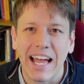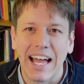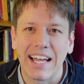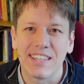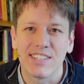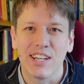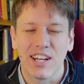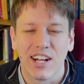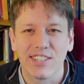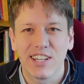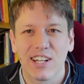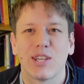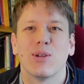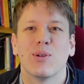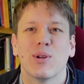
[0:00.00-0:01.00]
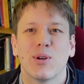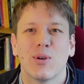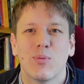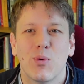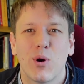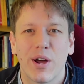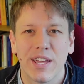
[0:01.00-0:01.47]
and I'll tell you
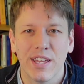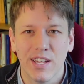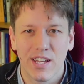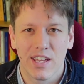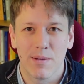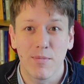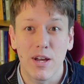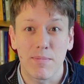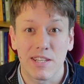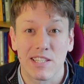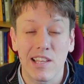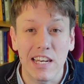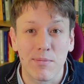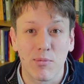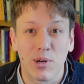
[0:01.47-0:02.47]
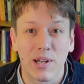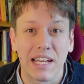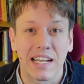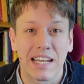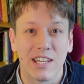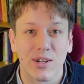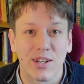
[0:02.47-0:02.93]
why it might be slightly more
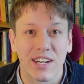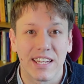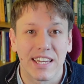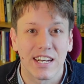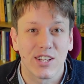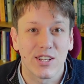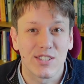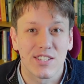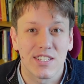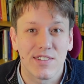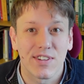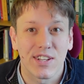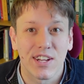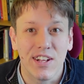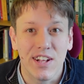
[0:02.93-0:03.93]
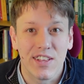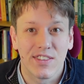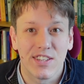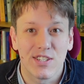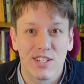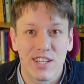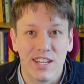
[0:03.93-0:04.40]
likely you're going to get a good certificate
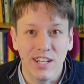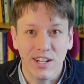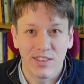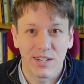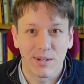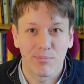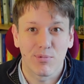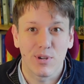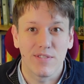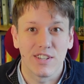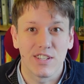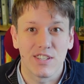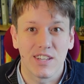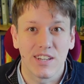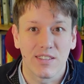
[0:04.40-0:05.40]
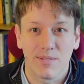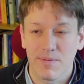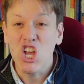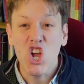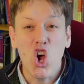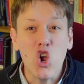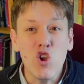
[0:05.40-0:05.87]
this year than in previous years.
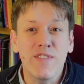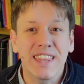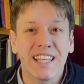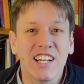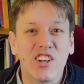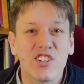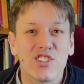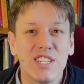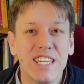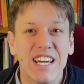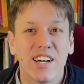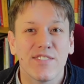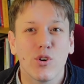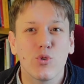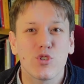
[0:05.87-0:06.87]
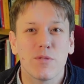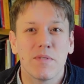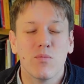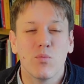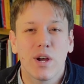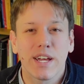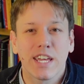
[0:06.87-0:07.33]
Over the last year I've also
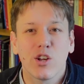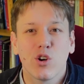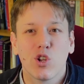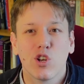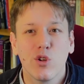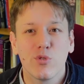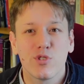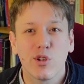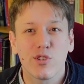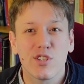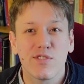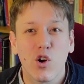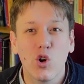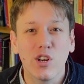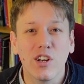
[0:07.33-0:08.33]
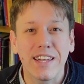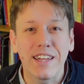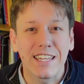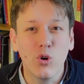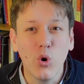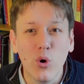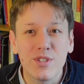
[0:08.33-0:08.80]
been working on lots of online
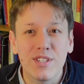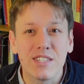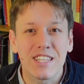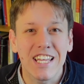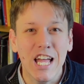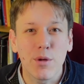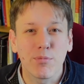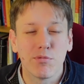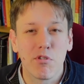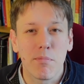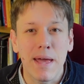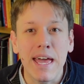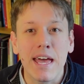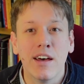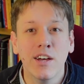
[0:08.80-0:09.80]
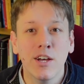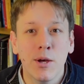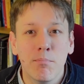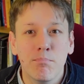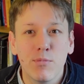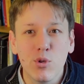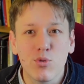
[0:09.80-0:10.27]
courses to help you prepare.
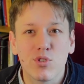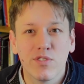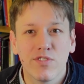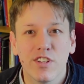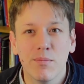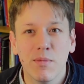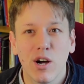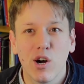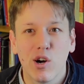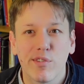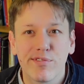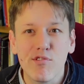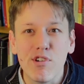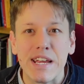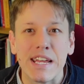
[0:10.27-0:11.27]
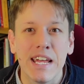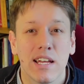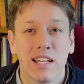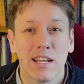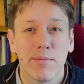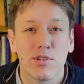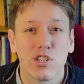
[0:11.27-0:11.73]
Most of them are free.
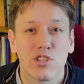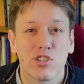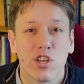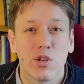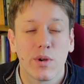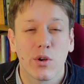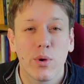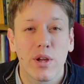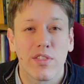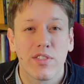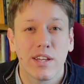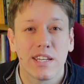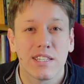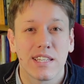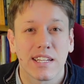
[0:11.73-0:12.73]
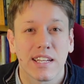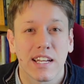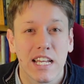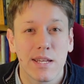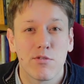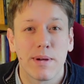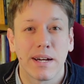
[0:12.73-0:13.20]
Let me just show you a quick 30 second
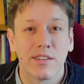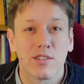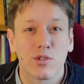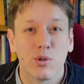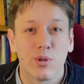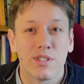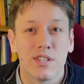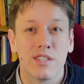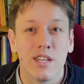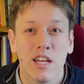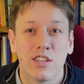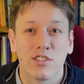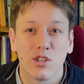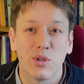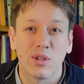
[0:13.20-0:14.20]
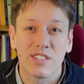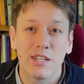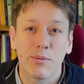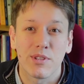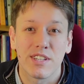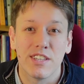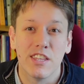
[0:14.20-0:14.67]
clip about those courses so you can see
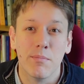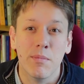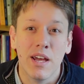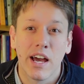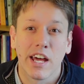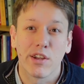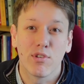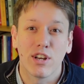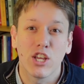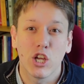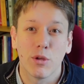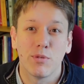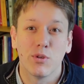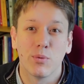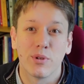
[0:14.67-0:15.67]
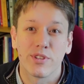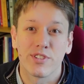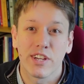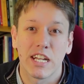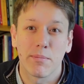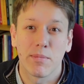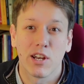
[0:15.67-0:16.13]
what's in them, and I really hope you will
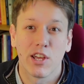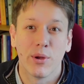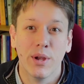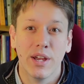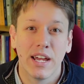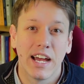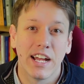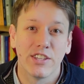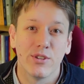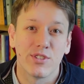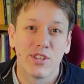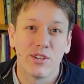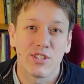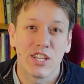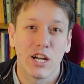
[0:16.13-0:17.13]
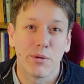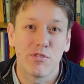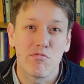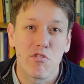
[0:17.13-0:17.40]
sign up below and use those to help you